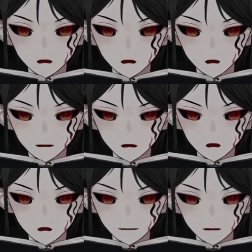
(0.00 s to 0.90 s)
It's
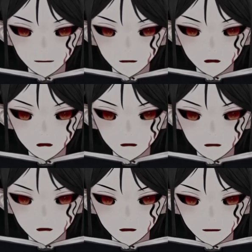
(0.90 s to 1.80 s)
one of the few
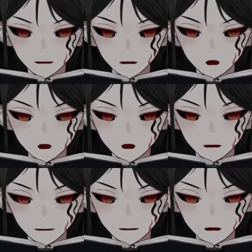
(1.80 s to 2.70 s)
things that
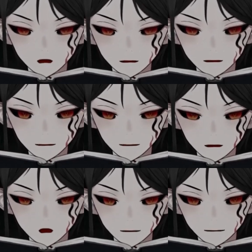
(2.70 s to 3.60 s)
has stayed the
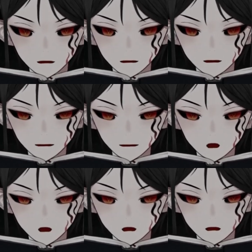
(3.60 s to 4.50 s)
same to this
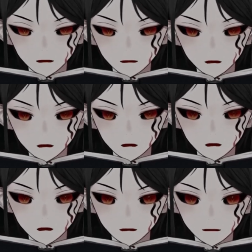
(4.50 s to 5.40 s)
day,
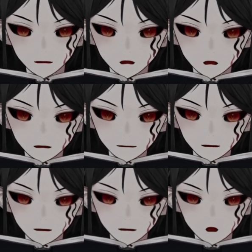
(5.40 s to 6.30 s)
though
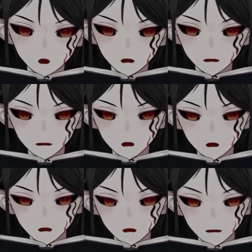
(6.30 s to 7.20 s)
so
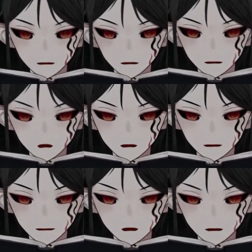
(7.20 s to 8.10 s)
many other
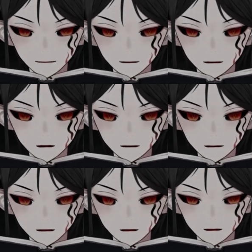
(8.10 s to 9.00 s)
things have
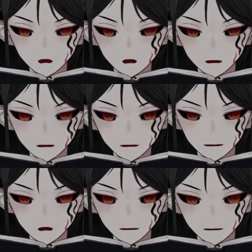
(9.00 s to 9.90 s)
certainly changed since
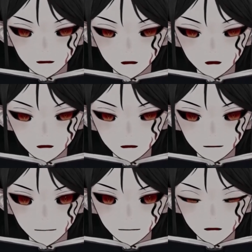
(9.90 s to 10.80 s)
I was a kid.
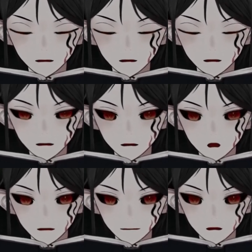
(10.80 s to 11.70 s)

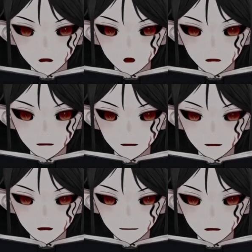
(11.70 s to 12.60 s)
One prime
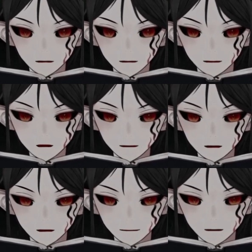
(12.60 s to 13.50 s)
example was the
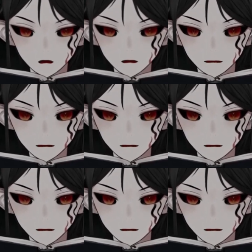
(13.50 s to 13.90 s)
telephone.